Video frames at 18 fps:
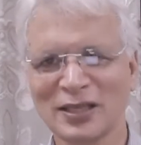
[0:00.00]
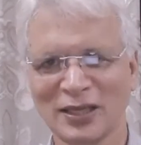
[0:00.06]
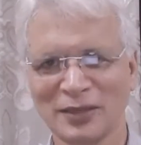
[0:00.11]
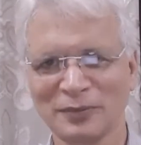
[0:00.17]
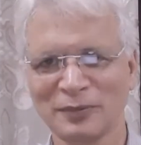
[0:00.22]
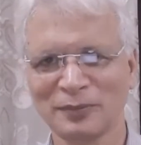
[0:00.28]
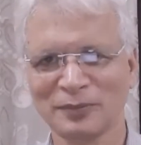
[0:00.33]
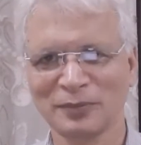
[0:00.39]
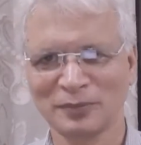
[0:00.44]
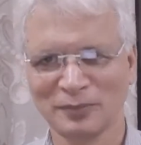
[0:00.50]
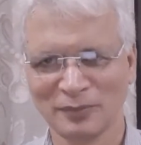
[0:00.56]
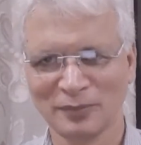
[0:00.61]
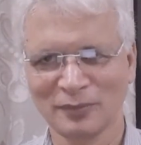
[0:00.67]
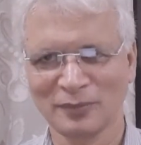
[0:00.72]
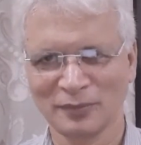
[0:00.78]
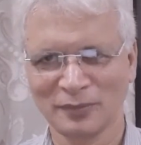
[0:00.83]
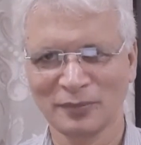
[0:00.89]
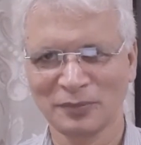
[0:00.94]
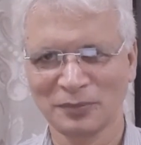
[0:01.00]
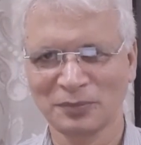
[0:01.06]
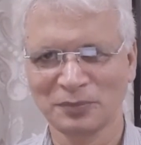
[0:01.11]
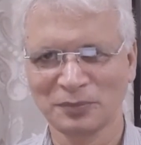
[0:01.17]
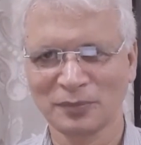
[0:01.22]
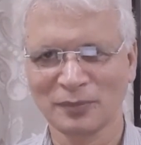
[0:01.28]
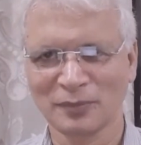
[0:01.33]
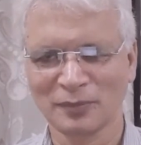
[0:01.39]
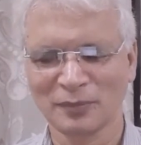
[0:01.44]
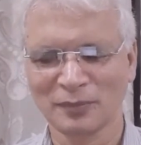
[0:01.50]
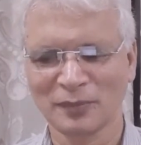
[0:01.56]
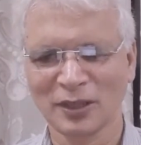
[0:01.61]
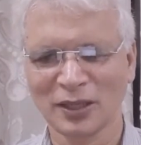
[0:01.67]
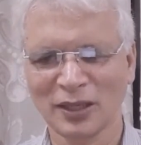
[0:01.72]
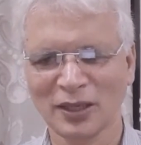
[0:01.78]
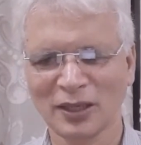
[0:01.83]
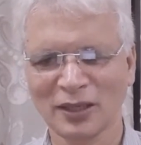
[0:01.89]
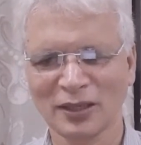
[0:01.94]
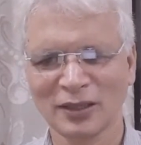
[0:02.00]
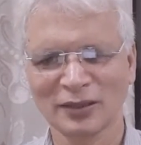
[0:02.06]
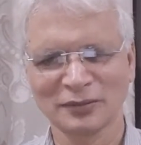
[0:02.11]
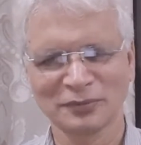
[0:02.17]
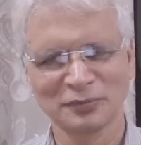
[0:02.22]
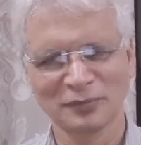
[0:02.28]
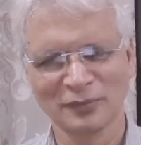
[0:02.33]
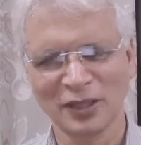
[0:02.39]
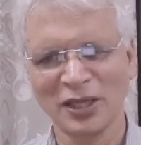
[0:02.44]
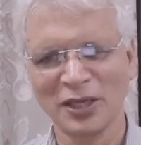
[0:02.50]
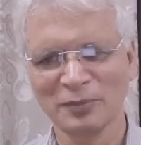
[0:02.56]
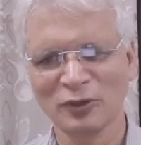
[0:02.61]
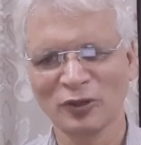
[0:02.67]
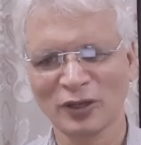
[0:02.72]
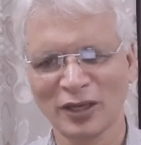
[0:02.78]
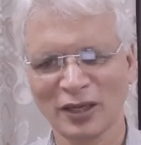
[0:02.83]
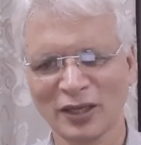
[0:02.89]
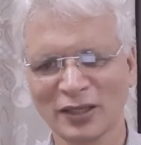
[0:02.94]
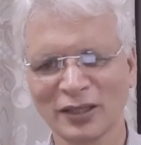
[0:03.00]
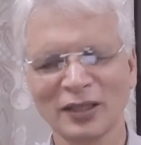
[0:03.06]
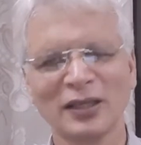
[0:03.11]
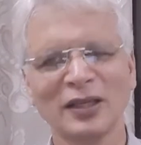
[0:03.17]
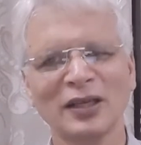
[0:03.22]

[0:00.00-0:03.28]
him or her,